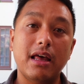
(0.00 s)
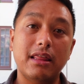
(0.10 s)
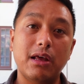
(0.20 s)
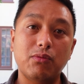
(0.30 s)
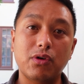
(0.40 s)

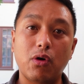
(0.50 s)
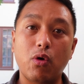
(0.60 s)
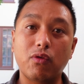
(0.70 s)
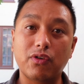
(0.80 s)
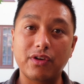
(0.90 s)
Then we'll go
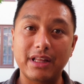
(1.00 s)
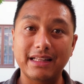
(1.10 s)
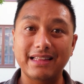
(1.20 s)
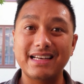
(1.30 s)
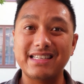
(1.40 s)
over the
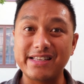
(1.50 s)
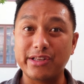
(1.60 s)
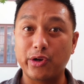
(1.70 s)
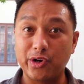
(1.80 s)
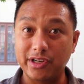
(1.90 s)

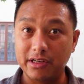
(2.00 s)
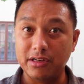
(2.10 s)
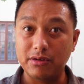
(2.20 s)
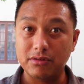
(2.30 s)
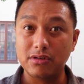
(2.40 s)
lessons learned in
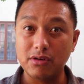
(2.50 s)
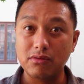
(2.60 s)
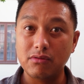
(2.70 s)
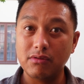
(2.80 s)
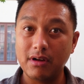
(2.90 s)

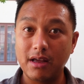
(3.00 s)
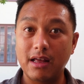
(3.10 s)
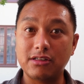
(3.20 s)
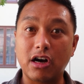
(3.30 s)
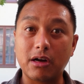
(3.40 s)
Q2
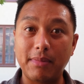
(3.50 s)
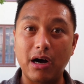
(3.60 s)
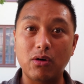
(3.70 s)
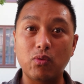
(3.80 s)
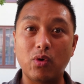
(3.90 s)
and talk
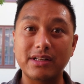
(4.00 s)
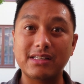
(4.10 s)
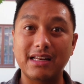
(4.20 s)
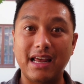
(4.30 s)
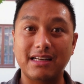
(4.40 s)
about
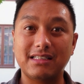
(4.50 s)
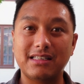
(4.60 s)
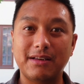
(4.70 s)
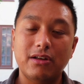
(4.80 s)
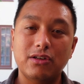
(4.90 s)
what's
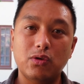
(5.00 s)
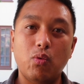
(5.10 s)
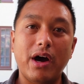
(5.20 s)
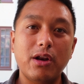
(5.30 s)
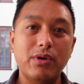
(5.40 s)
next. So
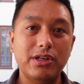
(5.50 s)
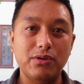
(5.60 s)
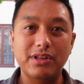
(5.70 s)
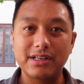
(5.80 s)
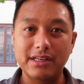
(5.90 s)
why do we
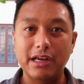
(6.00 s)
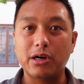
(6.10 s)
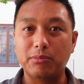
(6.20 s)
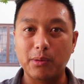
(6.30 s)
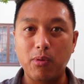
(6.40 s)
do this
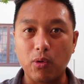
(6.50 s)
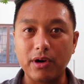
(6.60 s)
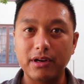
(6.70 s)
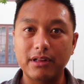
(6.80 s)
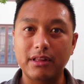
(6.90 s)
income
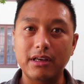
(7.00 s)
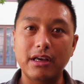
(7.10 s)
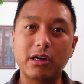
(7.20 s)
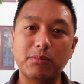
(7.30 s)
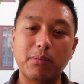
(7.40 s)
report? The
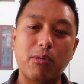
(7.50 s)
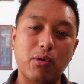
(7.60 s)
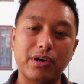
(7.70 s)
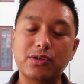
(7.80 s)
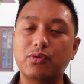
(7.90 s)
income
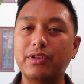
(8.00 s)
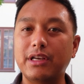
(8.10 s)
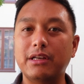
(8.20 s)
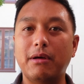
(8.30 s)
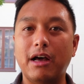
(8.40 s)
report is
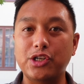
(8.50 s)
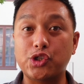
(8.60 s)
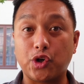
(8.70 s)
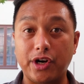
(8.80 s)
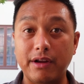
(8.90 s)
really a
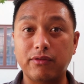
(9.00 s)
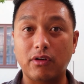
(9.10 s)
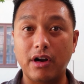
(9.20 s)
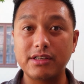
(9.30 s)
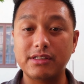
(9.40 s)
journey
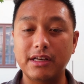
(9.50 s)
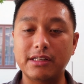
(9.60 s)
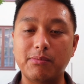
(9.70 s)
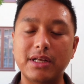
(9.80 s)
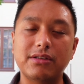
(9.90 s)
for us.
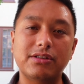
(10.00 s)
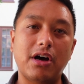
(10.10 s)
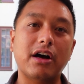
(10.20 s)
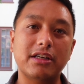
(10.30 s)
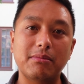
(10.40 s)
It's meant to
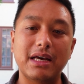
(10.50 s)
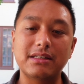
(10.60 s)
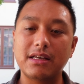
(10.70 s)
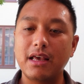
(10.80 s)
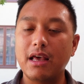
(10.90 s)

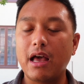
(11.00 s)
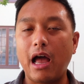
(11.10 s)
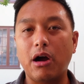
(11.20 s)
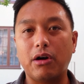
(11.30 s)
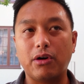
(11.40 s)
document
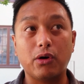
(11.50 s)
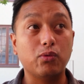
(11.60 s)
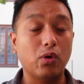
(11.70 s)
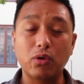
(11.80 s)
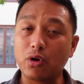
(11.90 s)
our
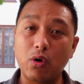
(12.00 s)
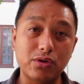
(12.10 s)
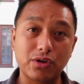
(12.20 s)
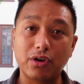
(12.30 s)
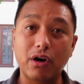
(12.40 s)
roller
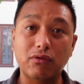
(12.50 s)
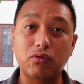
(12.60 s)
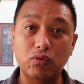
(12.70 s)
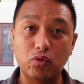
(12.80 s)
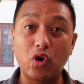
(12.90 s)
coaster of
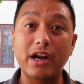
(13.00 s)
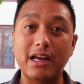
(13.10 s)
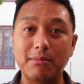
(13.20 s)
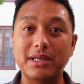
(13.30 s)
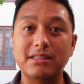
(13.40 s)

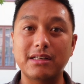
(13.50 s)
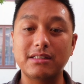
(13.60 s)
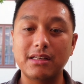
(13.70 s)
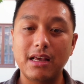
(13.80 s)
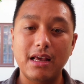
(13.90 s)
running a business.